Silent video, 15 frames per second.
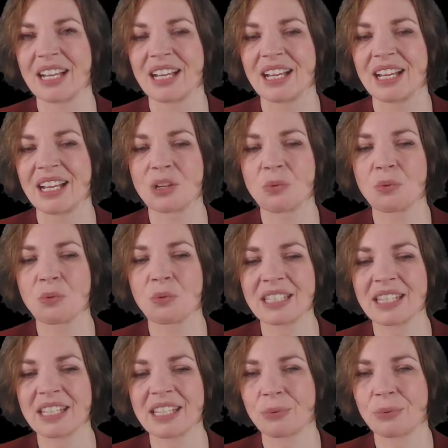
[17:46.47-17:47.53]
So
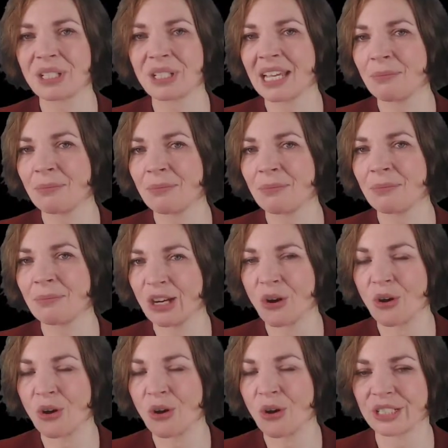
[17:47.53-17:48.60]
what can be the
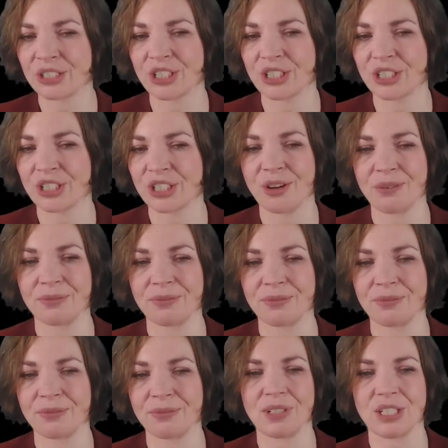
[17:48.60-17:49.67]
origin of
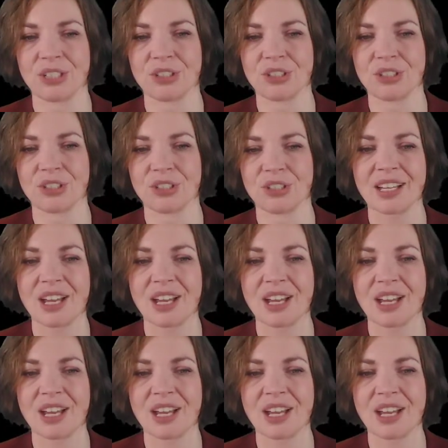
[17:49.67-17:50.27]
this feature?